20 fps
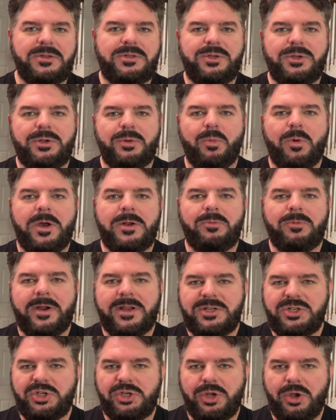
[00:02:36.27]
2-to-1
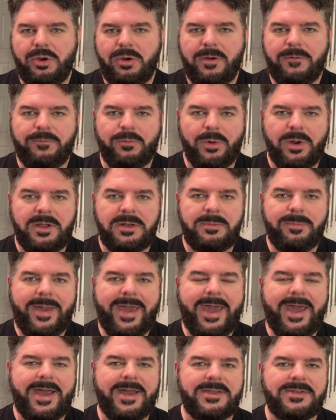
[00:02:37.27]
ratio of run
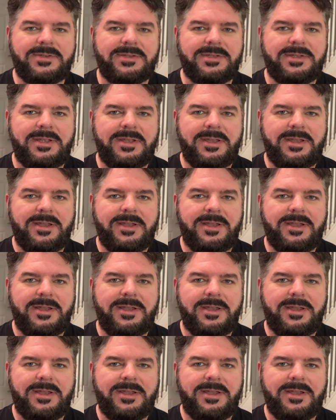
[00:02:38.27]
pass.